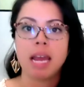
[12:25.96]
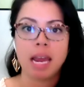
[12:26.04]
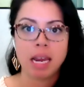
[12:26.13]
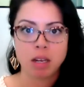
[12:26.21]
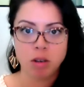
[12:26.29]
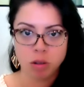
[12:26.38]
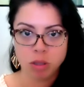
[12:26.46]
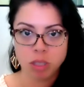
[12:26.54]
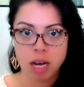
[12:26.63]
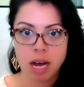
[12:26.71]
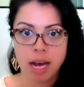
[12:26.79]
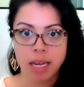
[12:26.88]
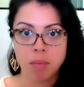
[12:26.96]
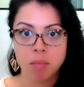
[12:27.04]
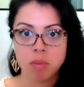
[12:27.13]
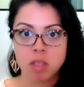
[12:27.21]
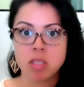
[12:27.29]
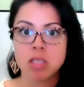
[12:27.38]
Take your
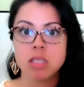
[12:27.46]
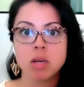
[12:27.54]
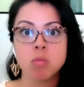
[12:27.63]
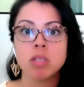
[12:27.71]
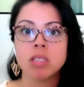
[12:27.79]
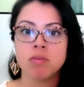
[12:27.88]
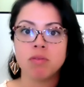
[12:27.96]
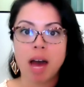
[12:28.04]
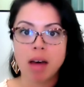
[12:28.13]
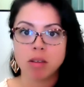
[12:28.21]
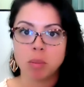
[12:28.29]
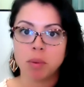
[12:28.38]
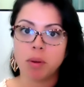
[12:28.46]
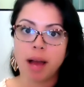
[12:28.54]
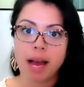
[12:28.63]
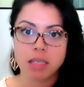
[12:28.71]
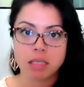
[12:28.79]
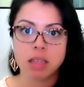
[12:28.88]
time. This is someone's valuable
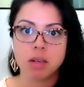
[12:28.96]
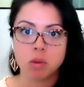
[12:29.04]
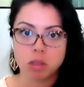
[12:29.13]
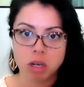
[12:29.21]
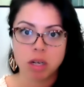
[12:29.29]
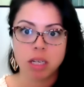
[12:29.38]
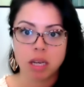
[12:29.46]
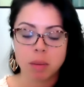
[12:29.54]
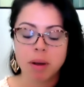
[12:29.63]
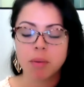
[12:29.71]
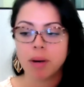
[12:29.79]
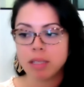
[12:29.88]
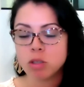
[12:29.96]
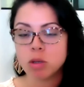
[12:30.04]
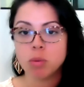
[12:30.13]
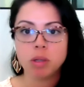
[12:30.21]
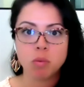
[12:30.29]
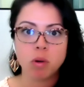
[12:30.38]
asset that we're talking about, right? So
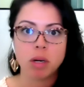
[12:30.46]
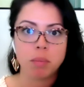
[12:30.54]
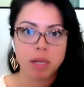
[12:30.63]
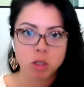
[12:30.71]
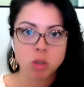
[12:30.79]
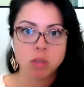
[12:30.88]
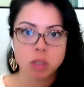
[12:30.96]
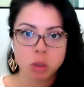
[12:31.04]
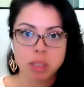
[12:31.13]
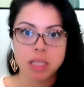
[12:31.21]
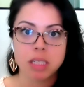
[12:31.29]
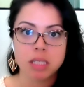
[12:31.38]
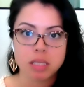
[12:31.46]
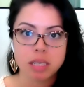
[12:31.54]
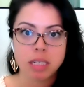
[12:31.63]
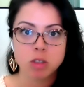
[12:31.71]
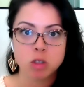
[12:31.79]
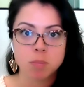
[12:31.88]
we want to make sure we treat it as
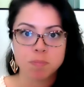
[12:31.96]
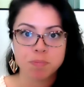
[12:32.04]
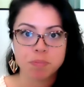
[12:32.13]
such.